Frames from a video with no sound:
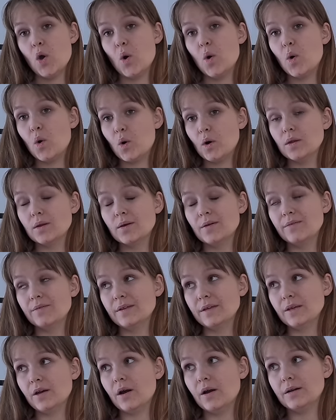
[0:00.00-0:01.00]
all of
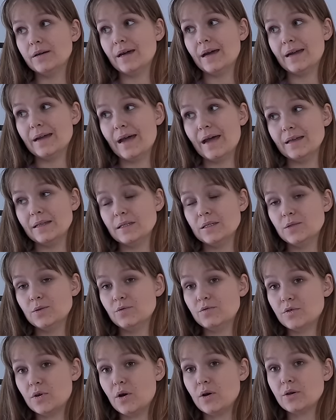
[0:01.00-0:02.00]
the yarn I had to
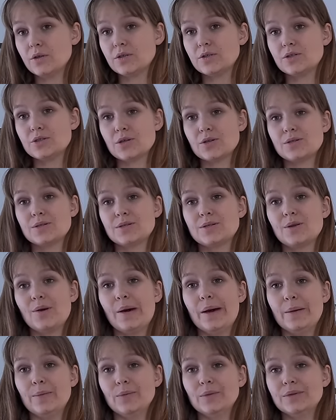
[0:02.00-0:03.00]
frog, just so
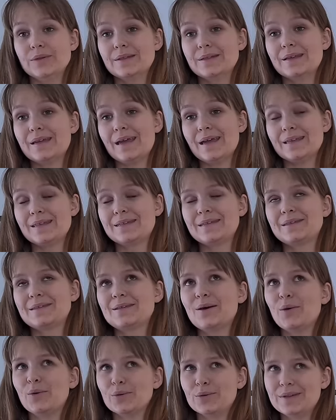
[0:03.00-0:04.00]
I wouldn't get
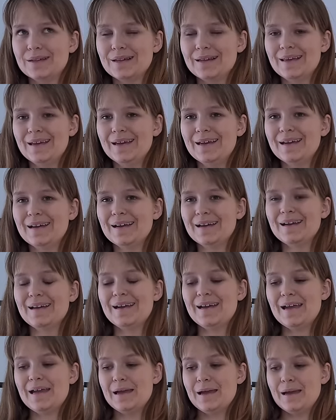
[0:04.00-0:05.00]
totally
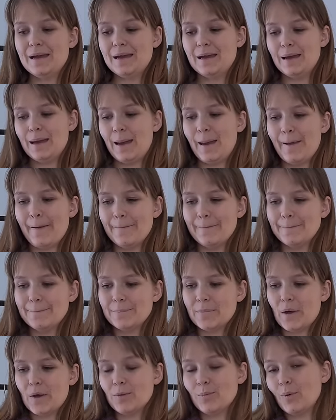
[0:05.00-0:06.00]

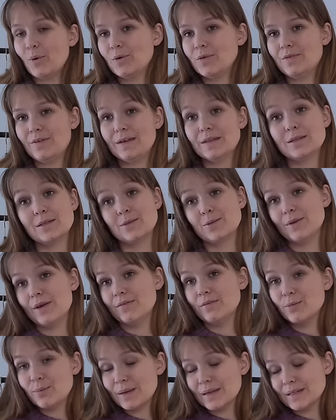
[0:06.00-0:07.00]
and motivated to
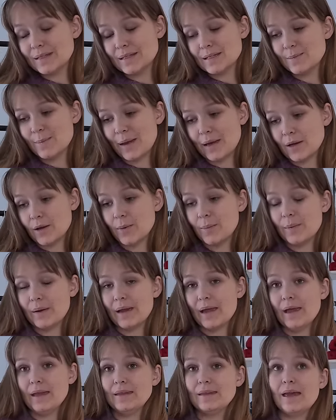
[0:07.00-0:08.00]
ever pick this back up
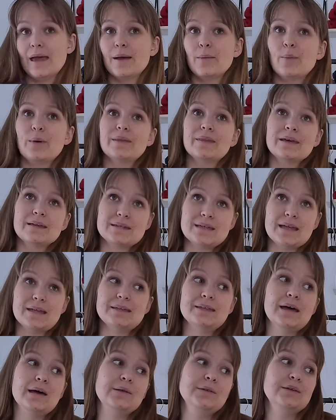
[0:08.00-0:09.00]
again. And when I sat
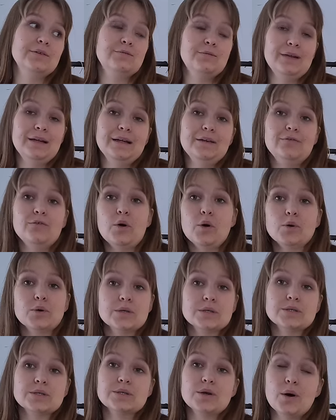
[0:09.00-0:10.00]
down and really
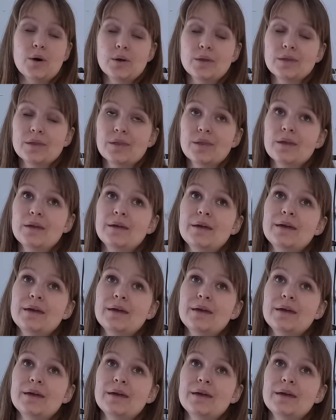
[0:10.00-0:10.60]
focused on